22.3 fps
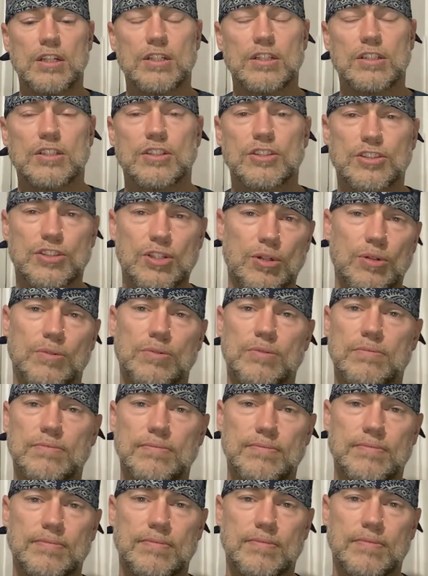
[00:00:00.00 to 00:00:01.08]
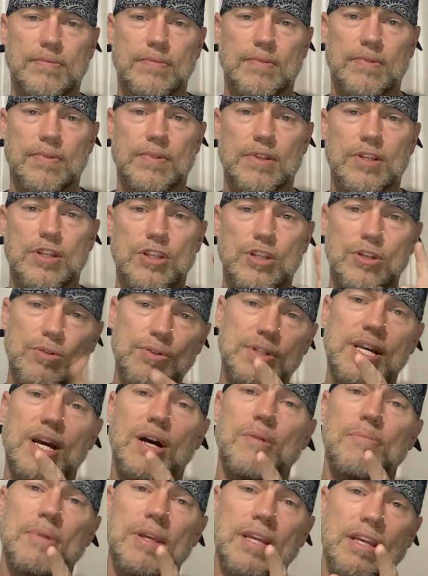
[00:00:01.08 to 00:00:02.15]
So you
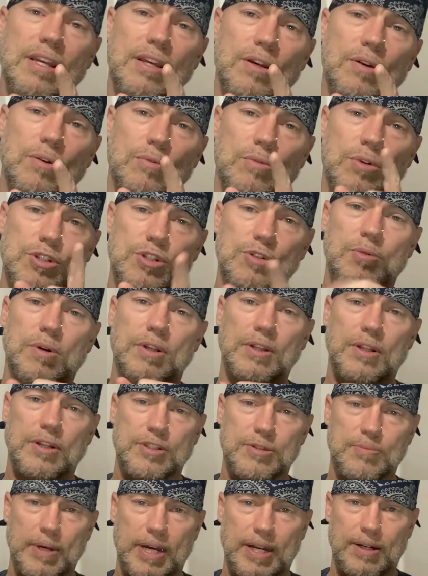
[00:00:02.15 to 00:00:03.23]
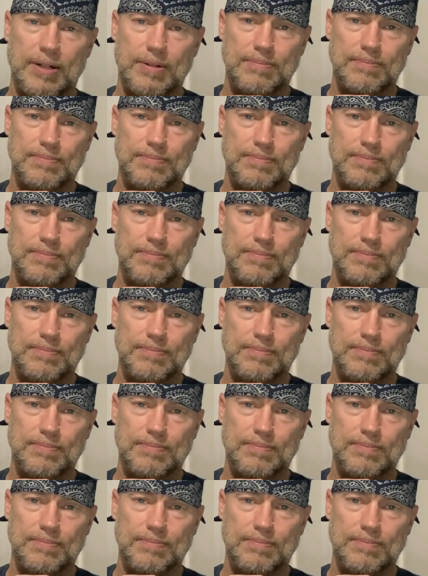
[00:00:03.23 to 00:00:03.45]
tell me which one looks better.